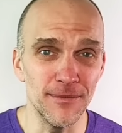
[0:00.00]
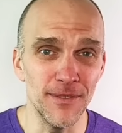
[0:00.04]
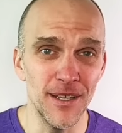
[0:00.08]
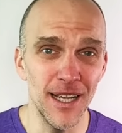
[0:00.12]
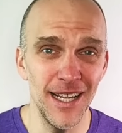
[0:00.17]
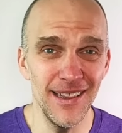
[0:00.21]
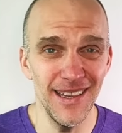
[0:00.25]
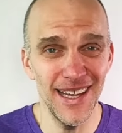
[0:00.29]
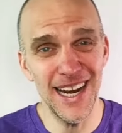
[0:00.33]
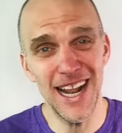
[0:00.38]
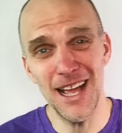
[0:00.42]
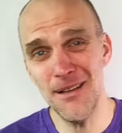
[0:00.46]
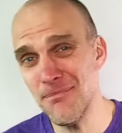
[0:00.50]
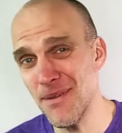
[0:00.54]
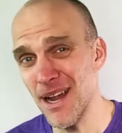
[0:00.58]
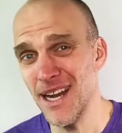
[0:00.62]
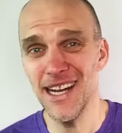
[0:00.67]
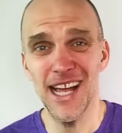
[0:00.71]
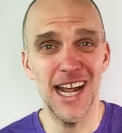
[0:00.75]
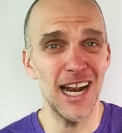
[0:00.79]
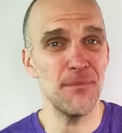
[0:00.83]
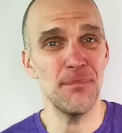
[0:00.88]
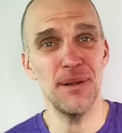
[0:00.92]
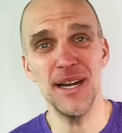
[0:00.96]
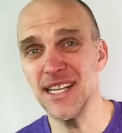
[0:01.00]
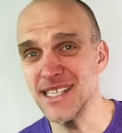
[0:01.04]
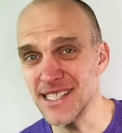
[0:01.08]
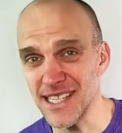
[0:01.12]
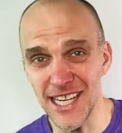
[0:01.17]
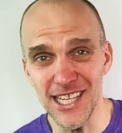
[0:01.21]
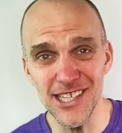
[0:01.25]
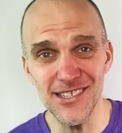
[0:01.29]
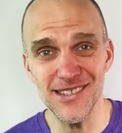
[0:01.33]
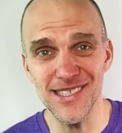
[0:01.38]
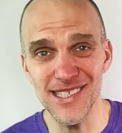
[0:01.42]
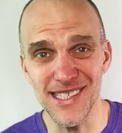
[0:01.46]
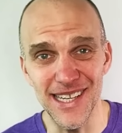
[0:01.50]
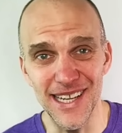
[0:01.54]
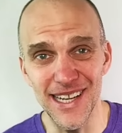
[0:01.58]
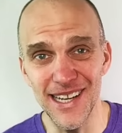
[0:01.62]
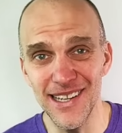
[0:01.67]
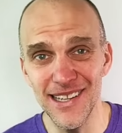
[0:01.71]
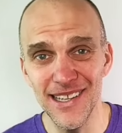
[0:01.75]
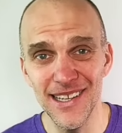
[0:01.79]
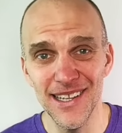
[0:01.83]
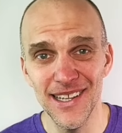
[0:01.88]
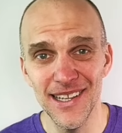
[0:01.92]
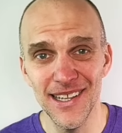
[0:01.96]
And then I might not have been as
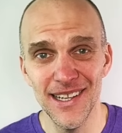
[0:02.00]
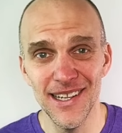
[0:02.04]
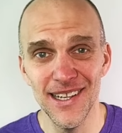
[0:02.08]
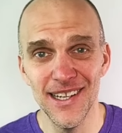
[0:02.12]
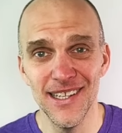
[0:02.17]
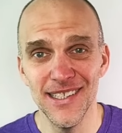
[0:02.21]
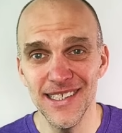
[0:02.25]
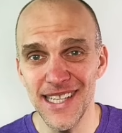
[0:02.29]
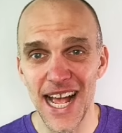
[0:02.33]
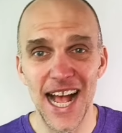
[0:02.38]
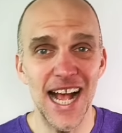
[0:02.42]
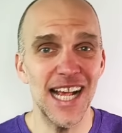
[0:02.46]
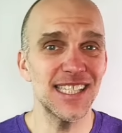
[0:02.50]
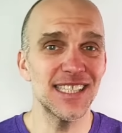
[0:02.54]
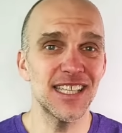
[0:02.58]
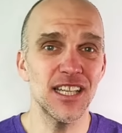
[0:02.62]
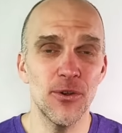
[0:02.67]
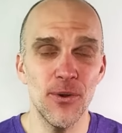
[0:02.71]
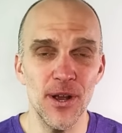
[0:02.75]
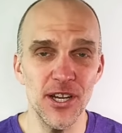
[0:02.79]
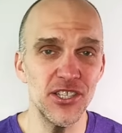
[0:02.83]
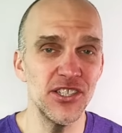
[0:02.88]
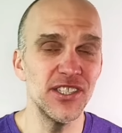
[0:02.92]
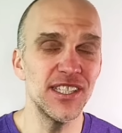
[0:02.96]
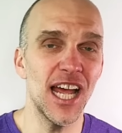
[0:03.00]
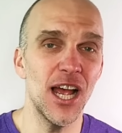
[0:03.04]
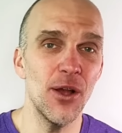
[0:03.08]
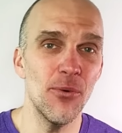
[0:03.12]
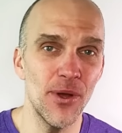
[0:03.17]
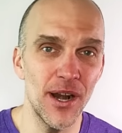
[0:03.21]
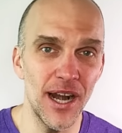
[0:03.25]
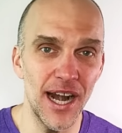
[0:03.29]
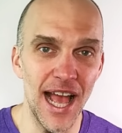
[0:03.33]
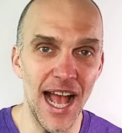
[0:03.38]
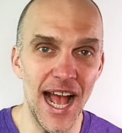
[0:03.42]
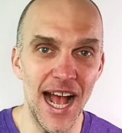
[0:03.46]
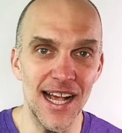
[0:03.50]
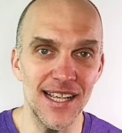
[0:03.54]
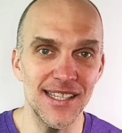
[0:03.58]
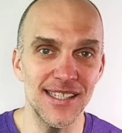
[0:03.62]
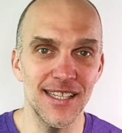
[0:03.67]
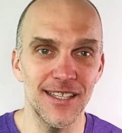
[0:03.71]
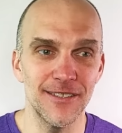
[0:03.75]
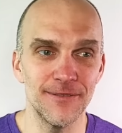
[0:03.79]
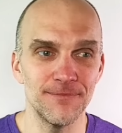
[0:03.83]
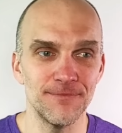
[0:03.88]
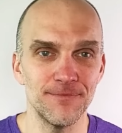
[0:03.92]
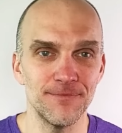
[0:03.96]
interested to ask the questions I wanted to ask.